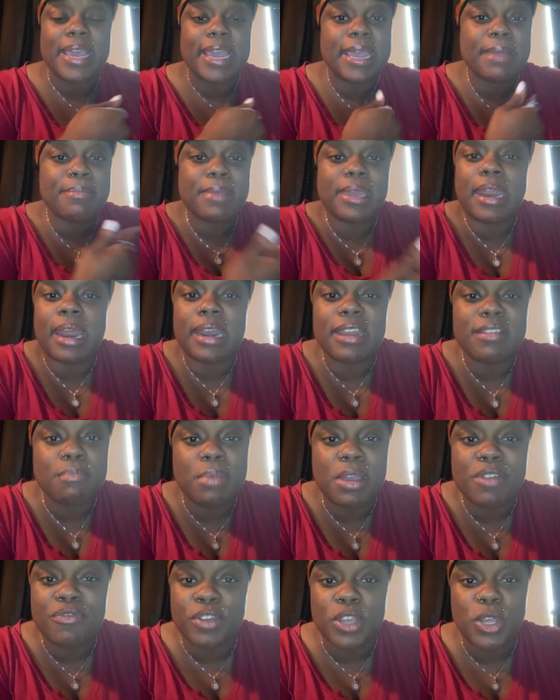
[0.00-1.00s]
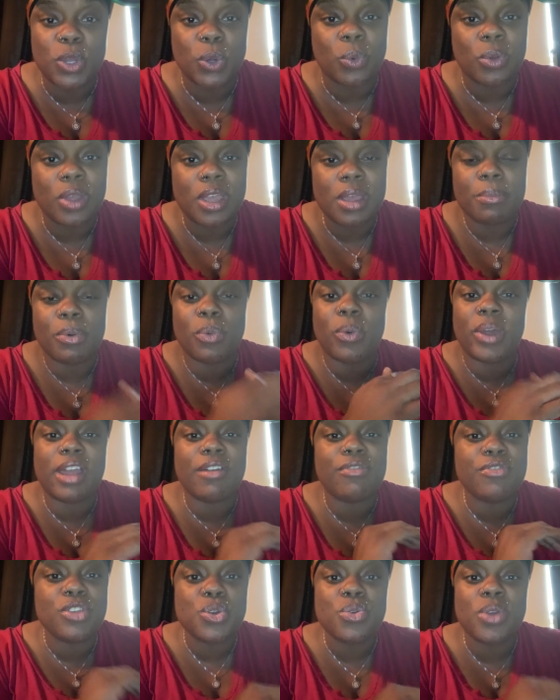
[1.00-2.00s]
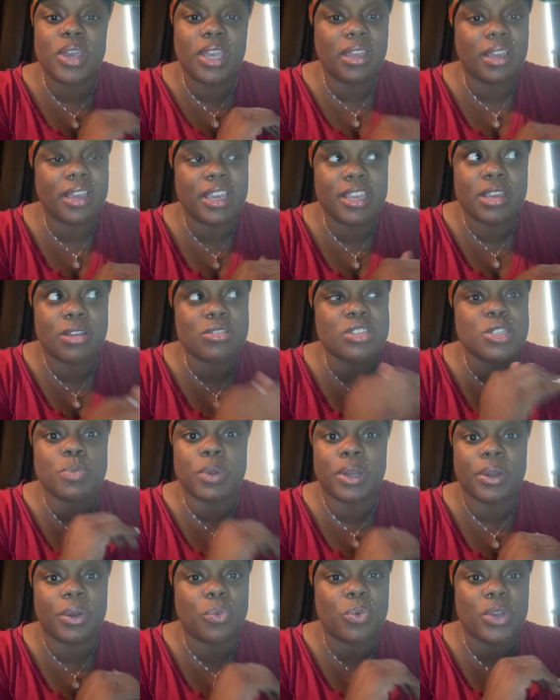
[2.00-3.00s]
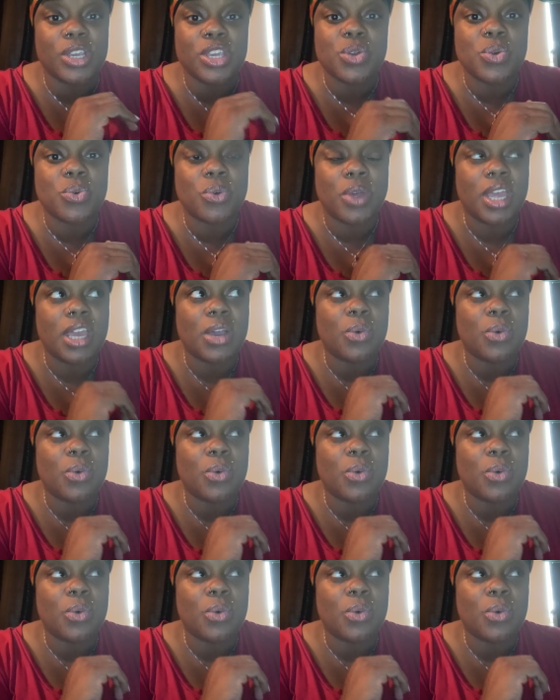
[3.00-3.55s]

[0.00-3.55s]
It may not even be for you, but whatever you hear in your spirit when you